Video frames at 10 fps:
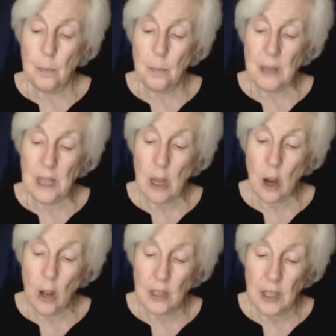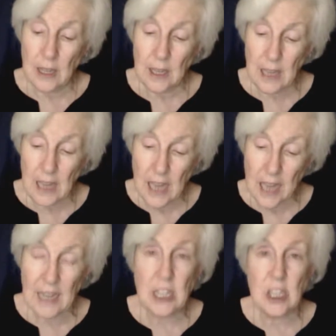But
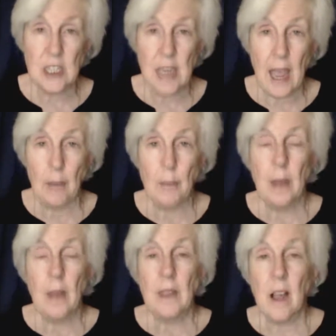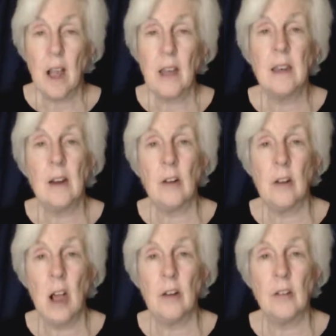at each step, the Continental
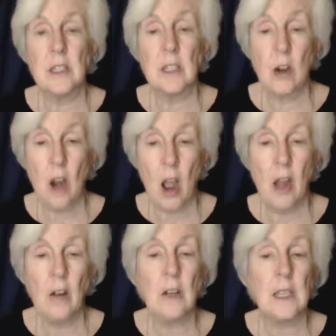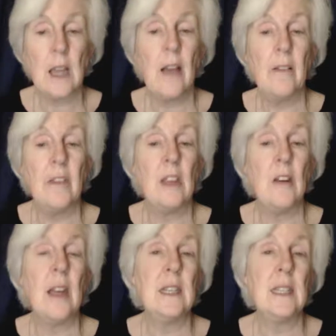Congress, the Congress of the
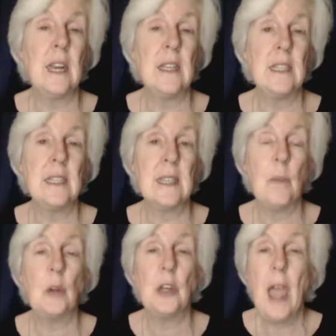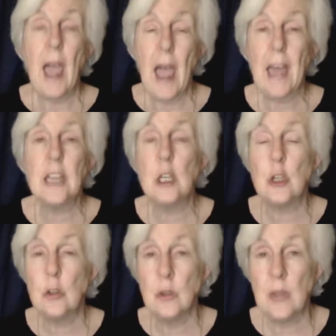United States assembled, had to
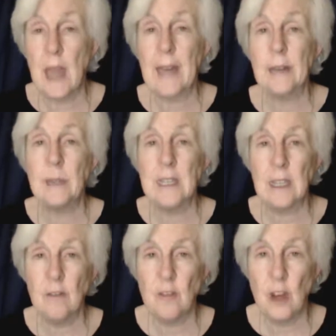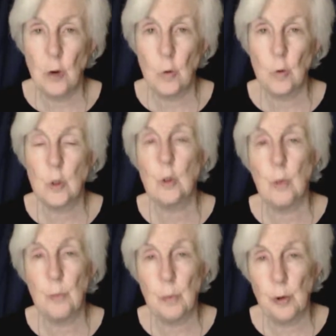unanimously vote to
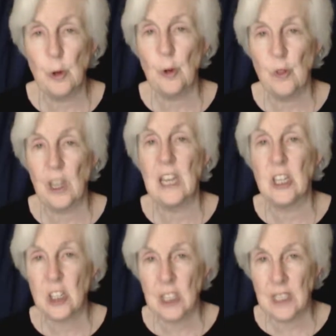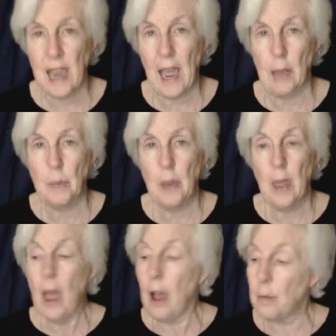approve each step
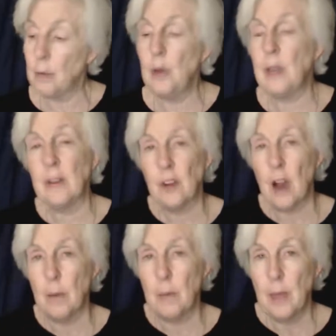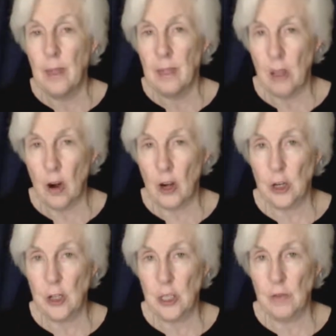of moving from the
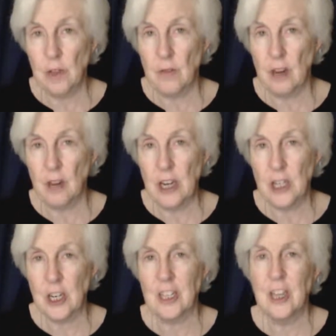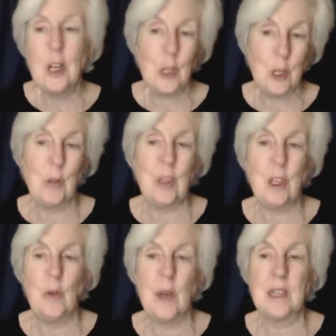Articles of Confederation to the
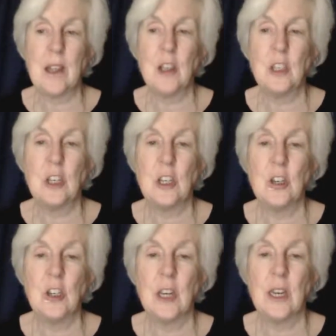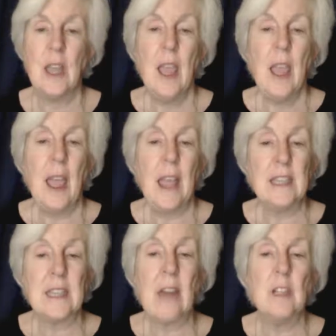U.S. Constitution. And
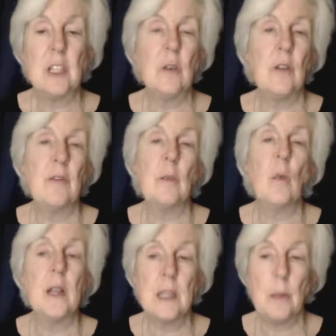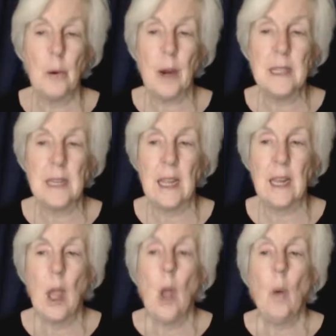Cyrus Griffin was the president
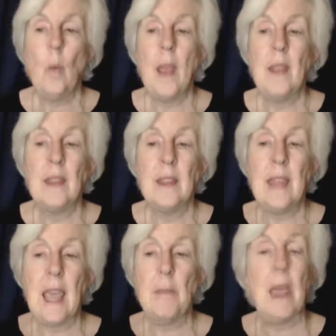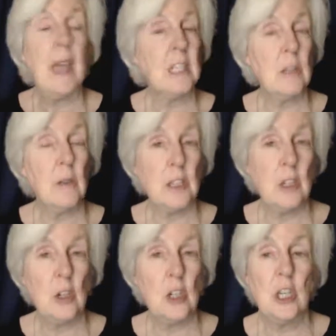when they passed the
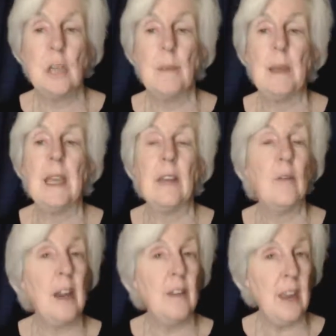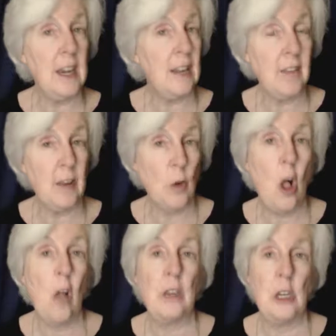resolution to begin renovating Federal
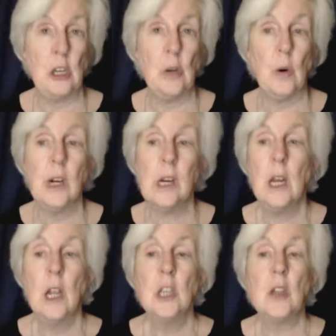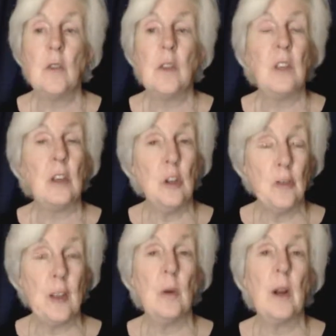Hall in New York so that the new
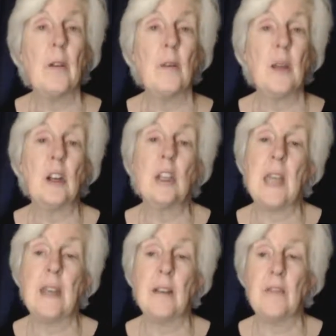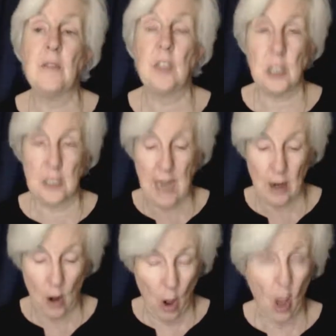federal government could take
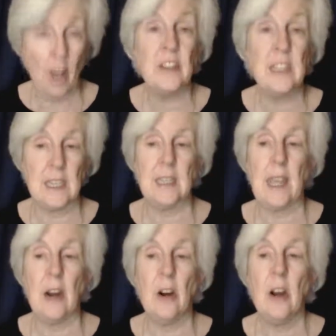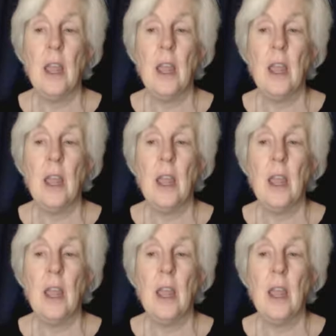offices there.